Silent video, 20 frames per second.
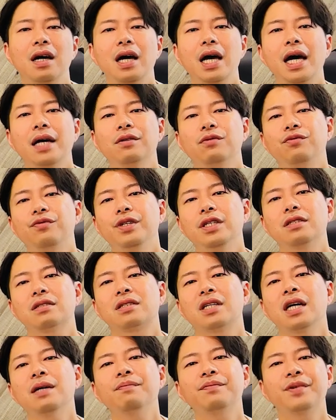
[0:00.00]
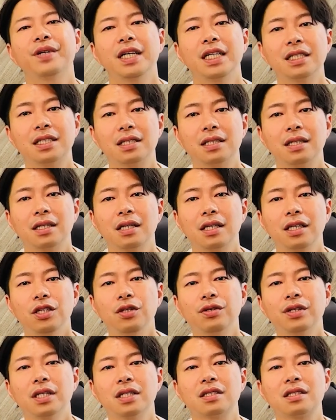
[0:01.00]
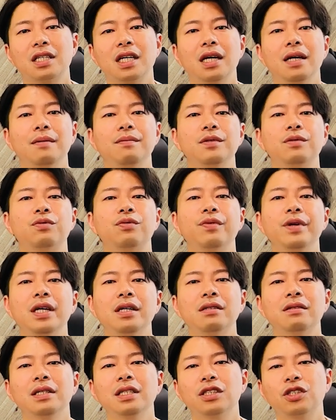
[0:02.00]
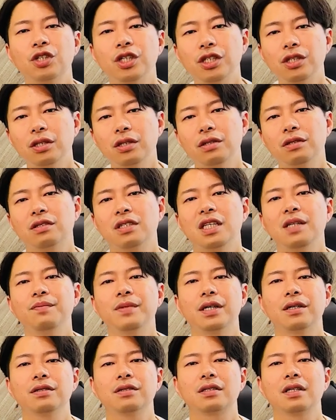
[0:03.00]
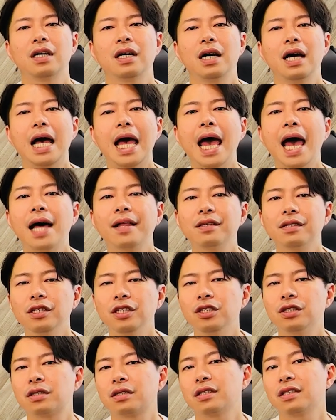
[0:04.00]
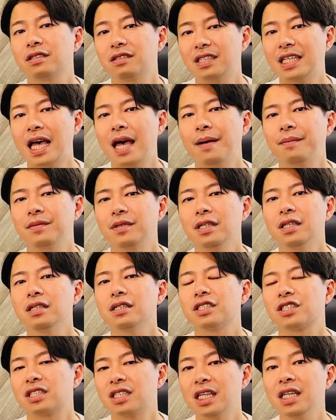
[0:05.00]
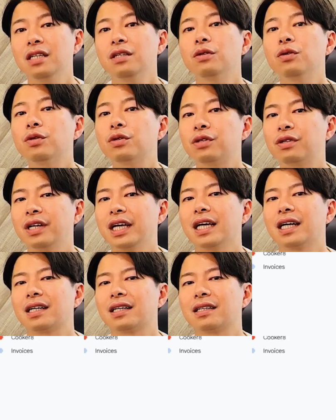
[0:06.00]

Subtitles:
And with templates, you can save frequently used emails and insert them in a single click.